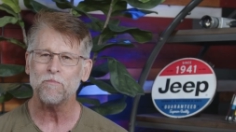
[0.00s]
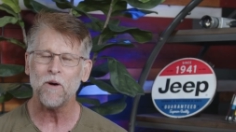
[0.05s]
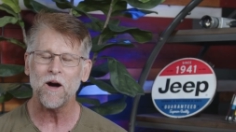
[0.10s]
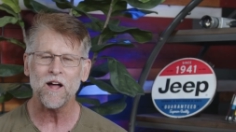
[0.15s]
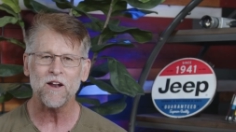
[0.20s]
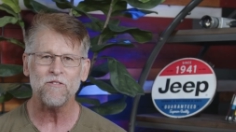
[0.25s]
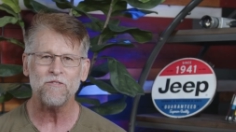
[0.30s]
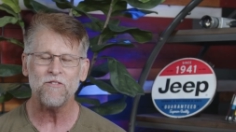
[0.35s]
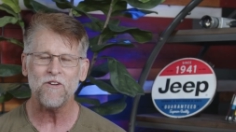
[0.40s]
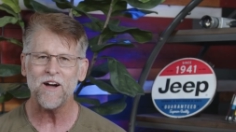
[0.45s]

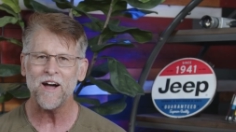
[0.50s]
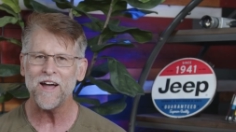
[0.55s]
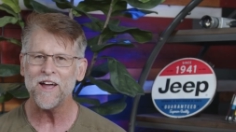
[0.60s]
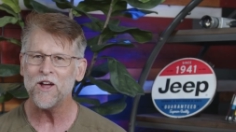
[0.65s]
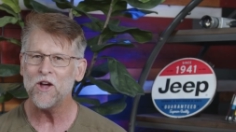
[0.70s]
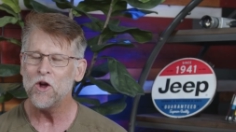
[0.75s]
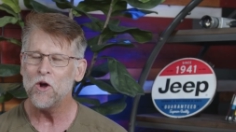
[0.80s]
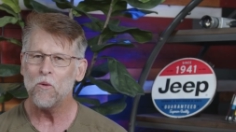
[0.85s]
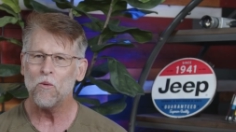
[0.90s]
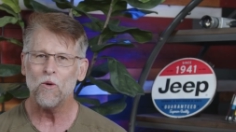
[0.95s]
Spotify,
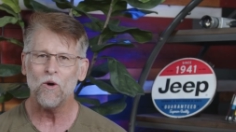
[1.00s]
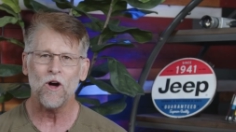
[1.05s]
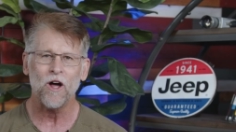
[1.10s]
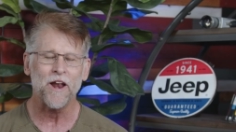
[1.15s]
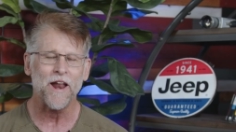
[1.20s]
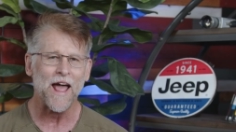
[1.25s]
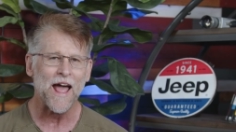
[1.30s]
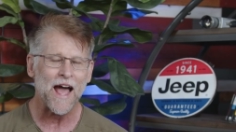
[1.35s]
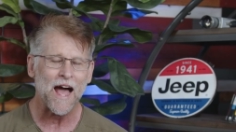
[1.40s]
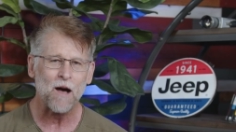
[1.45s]
we're on
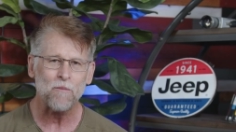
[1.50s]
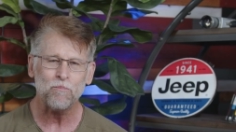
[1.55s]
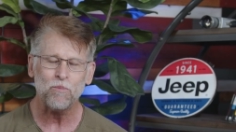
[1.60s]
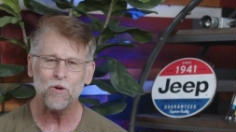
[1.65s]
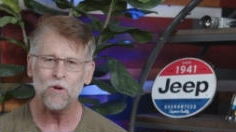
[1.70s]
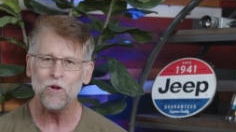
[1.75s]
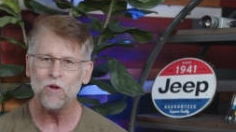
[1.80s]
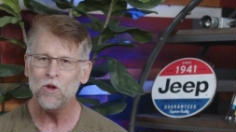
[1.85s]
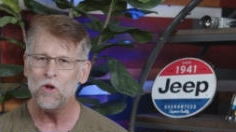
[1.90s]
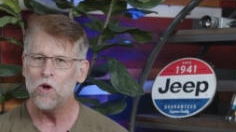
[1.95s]

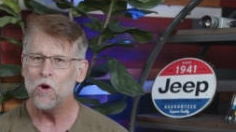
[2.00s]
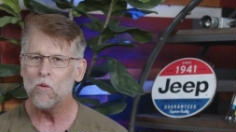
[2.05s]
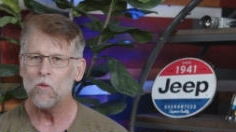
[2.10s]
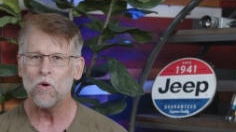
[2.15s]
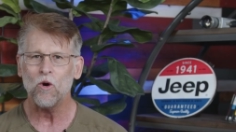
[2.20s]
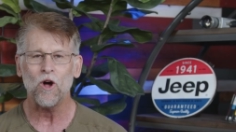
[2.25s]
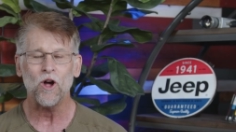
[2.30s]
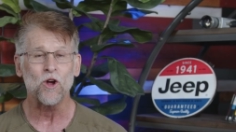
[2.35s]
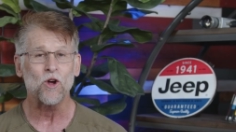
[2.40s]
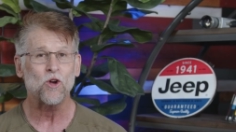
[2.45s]
Apple,
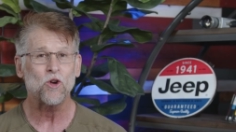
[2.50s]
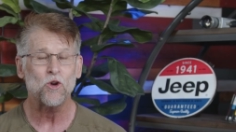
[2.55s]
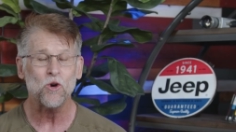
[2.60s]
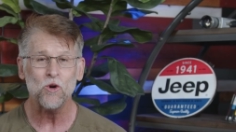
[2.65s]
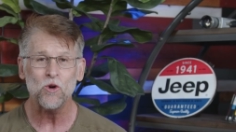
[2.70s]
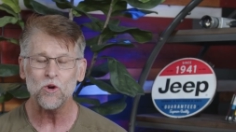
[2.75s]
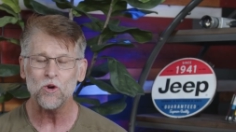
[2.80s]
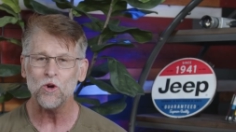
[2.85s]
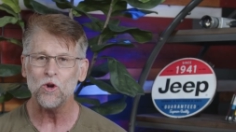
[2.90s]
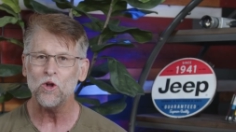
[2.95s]
we're on
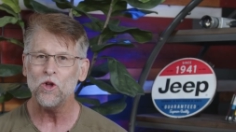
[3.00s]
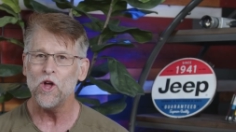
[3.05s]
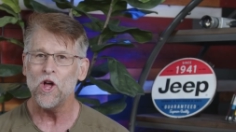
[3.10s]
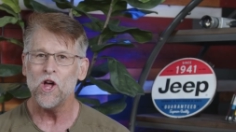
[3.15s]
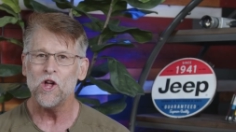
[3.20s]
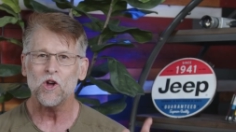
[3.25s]
Google.